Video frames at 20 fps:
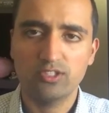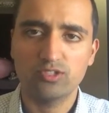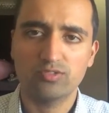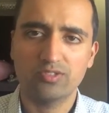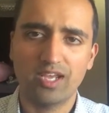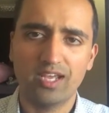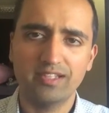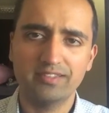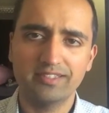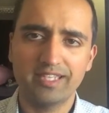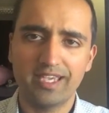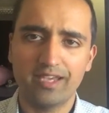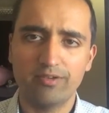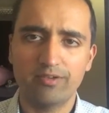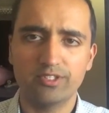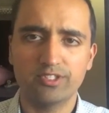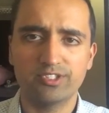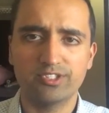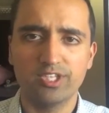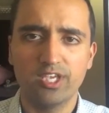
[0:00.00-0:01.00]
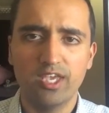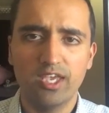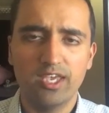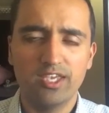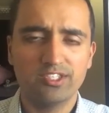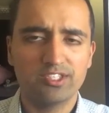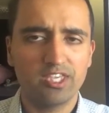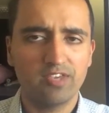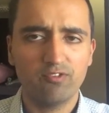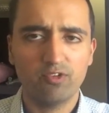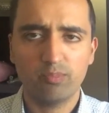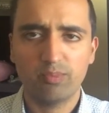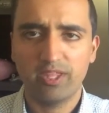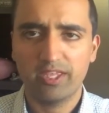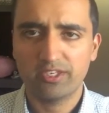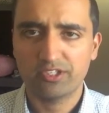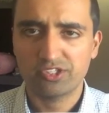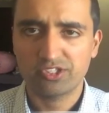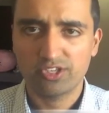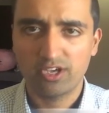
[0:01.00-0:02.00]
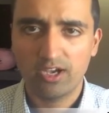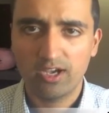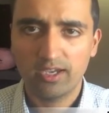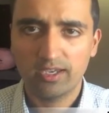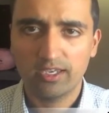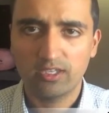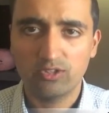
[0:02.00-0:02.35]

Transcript: So Dial Down is, say if you're playing a song